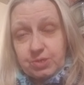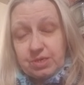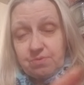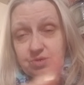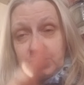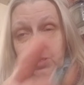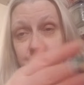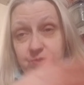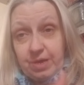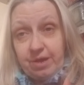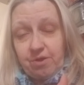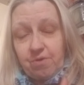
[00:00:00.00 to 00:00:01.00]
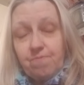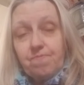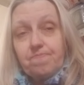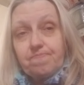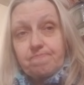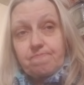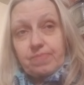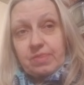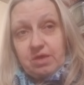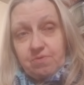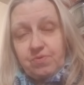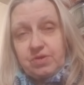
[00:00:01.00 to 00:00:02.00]
They were just there
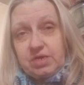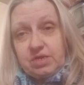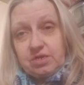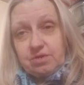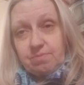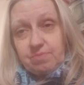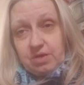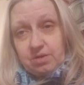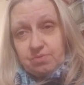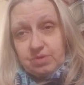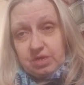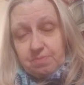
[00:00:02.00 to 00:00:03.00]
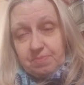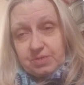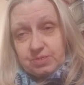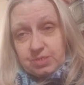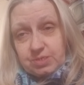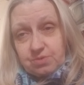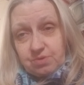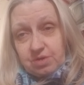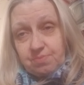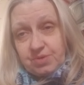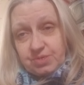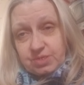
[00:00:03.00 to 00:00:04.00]
if we needed them. And we had a business, so we had a
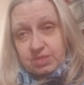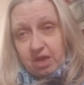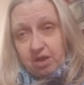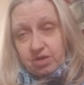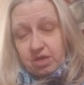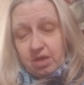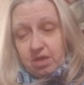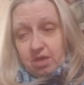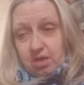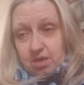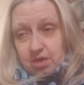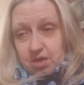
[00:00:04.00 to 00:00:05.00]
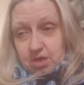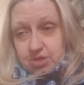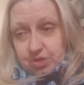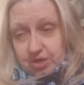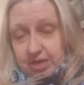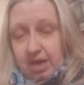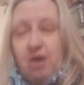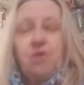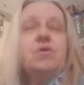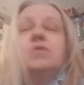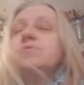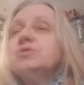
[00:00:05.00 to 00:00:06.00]
business card. So anyhow,
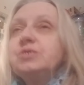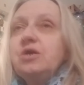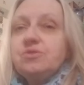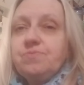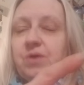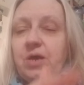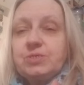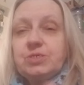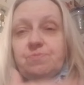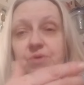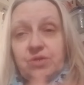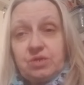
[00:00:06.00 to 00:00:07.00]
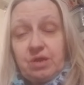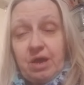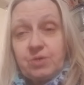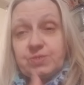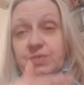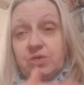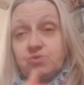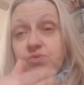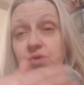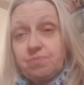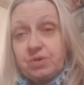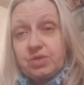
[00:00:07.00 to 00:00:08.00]
we started the process of building our house. And as we
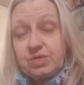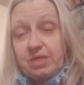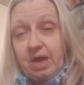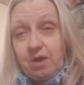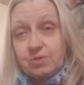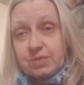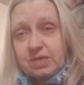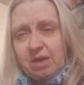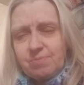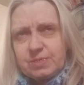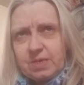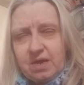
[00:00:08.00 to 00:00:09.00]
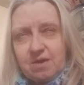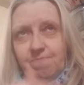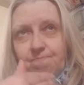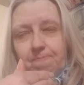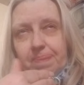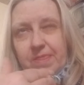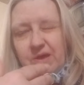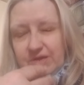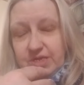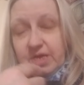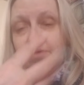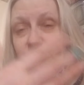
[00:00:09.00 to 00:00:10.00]
were building the house, I kept saying, I'd
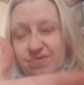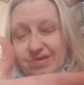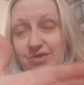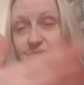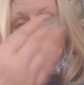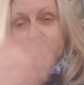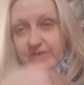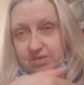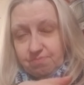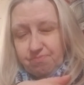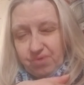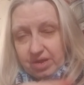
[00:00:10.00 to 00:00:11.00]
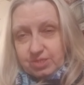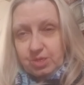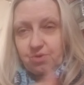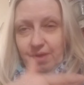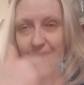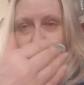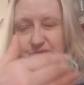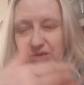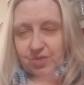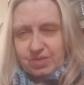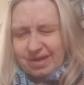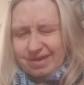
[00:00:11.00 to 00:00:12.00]
taken videos when they break the ground and
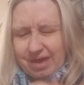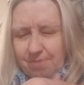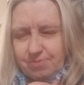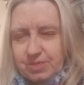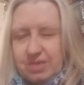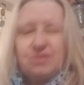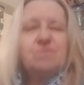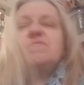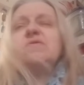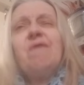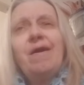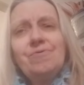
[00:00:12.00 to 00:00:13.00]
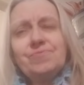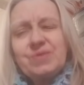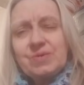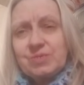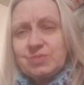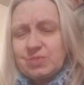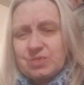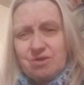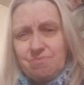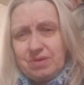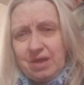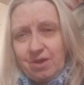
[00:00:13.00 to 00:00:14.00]
all that. And I kept saying in the video, I don't think this is going
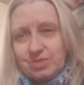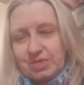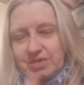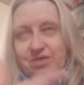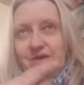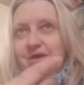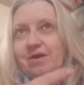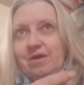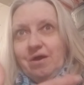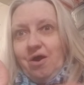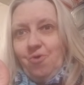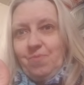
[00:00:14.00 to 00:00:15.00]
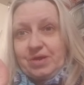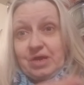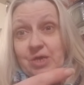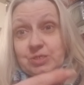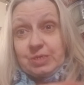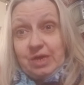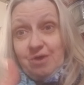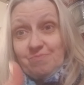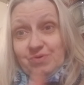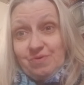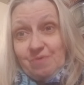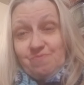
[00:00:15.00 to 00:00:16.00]
to be ours. Like, oh my gosh, I can't
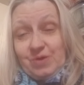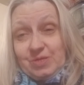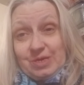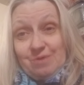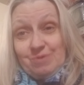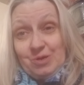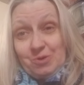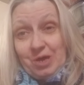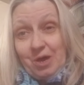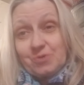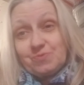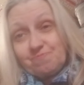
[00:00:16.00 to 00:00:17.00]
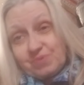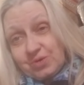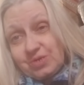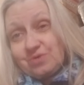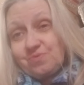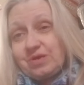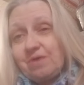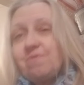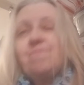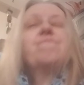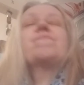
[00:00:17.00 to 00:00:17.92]
believe I'm finally getting my own house and building or whatever.